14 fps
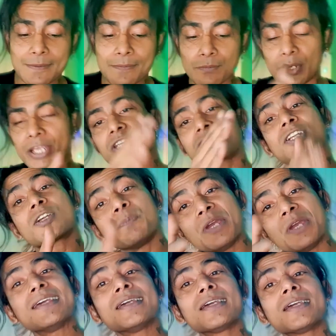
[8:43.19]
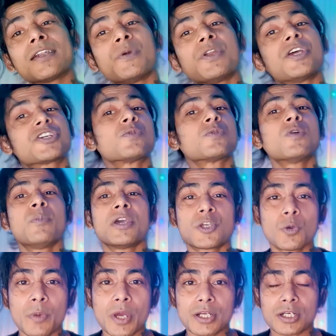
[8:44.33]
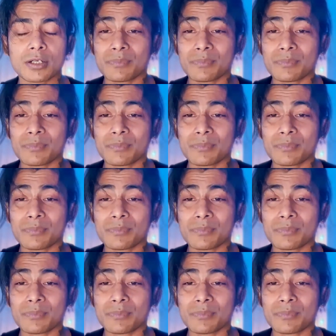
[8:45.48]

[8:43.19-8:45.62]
by just repeating. Repetition will make you better.